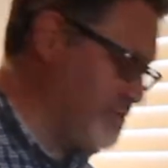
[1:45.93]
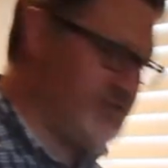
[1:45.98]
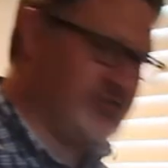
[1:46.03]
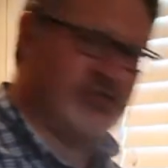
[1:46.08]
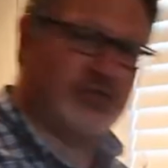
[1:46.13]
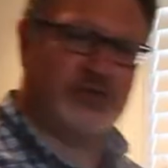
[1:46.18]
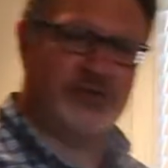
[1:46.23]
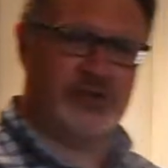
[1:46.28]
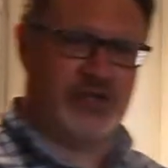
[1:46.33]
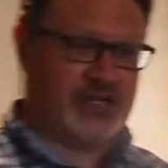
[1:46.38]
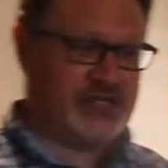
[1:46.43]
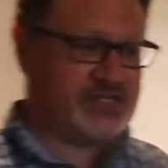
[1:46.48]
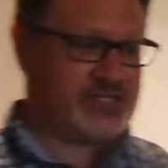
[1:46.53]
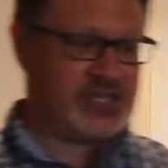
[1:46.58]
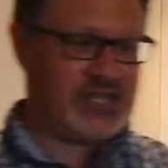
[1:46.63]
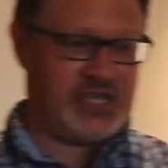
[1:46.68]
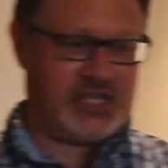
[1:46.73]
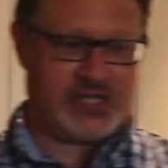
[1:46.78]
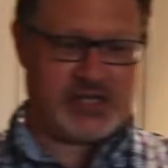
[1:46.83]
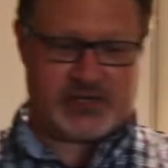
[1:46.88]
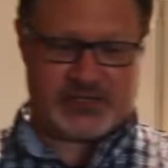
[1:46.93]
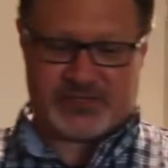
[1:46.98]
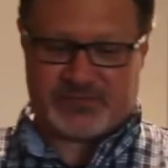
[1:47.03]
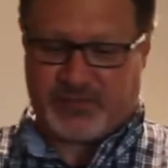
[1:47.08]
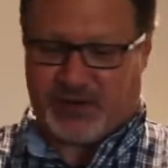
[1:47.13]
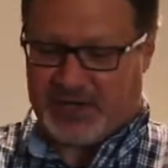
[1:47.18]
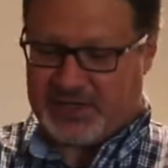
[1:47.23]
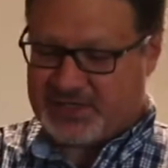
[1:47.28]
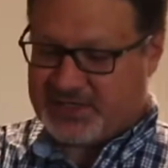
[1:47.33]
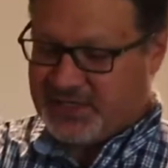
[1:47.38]
to do is take your
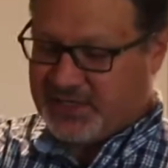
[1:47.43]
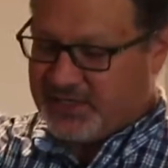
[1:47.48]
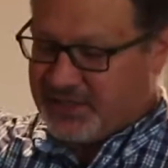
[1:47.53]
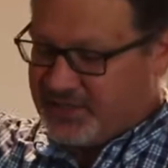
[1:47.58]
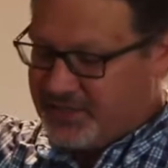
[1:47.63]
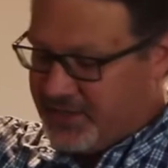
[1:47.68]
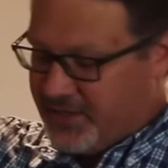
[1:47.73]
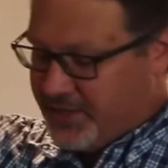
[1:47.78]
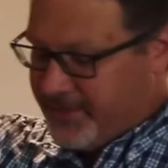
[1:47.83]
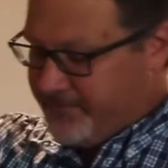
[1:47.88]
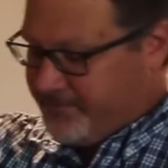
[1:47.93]
spices,